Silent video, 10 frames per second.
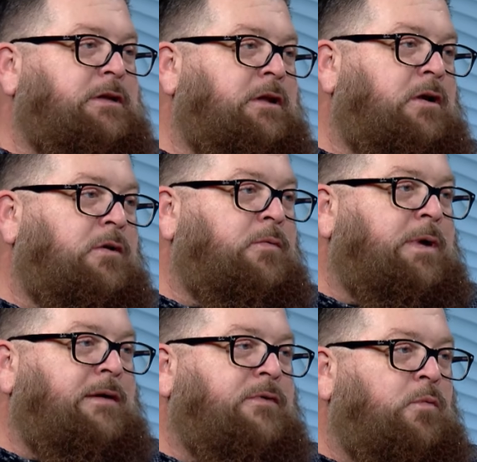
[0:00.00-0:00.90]
We
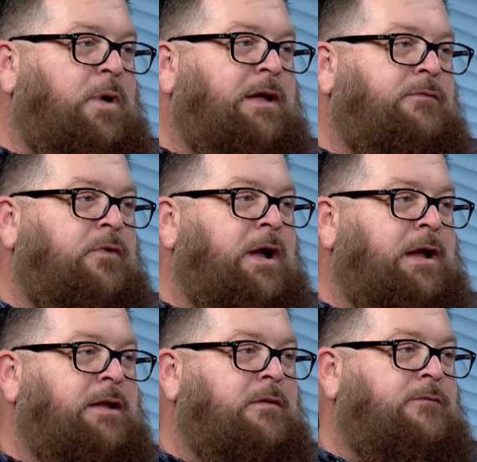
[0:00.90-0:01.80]
have a wide
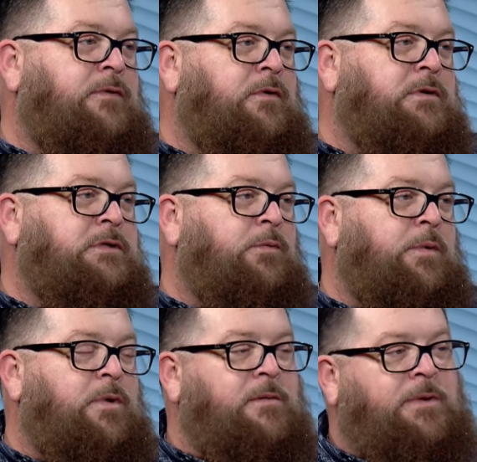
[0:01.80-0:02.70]
variety of food, so we
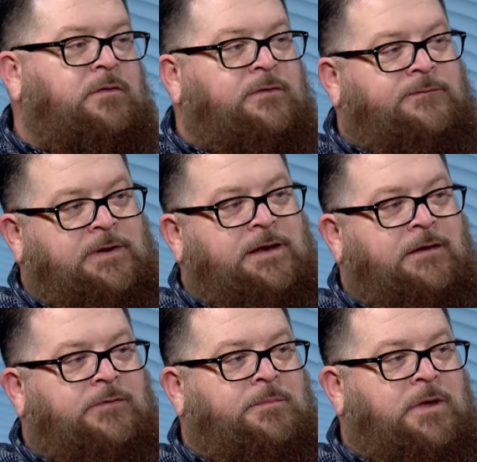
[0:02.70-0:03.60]
want to be able to feed
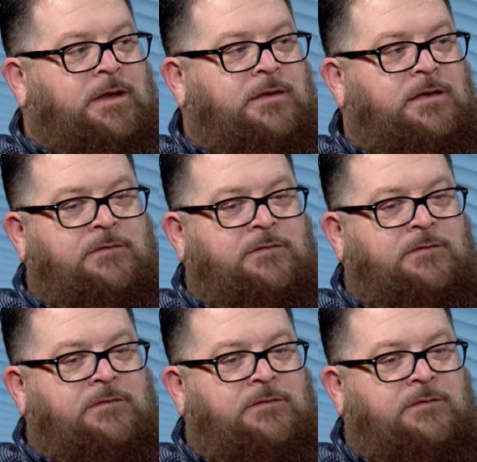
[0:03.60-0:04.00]
everybody.